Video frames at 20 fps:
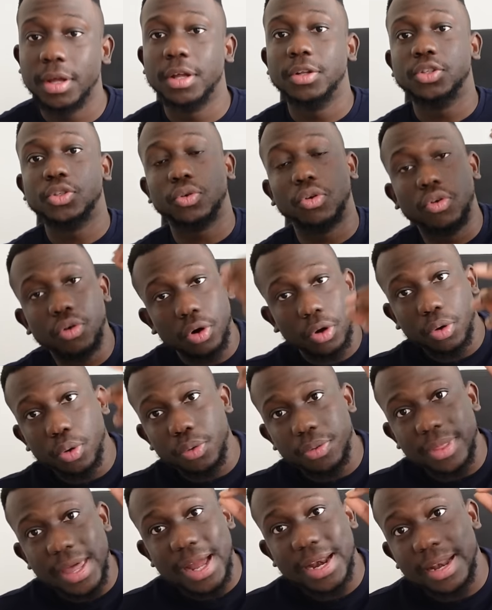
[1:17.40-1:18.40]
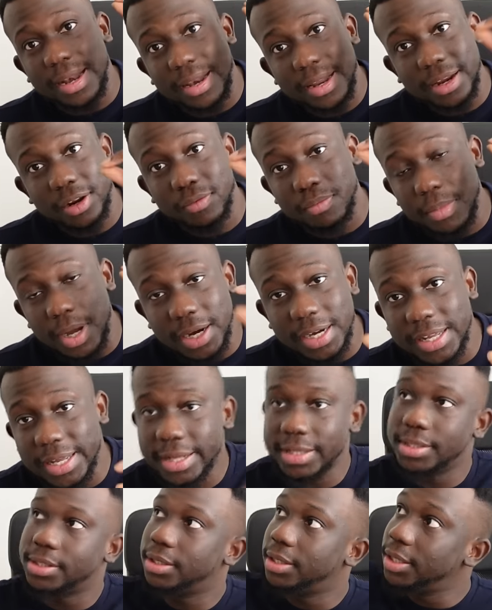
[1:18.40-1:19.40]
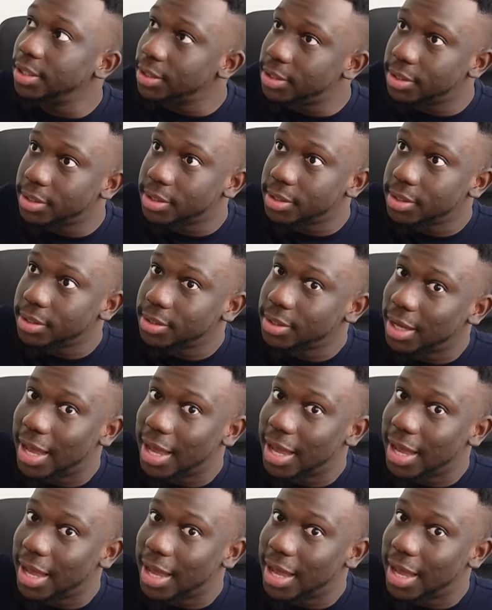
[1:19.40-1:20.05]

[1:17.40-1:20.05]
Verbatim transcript: to grow that little money into this,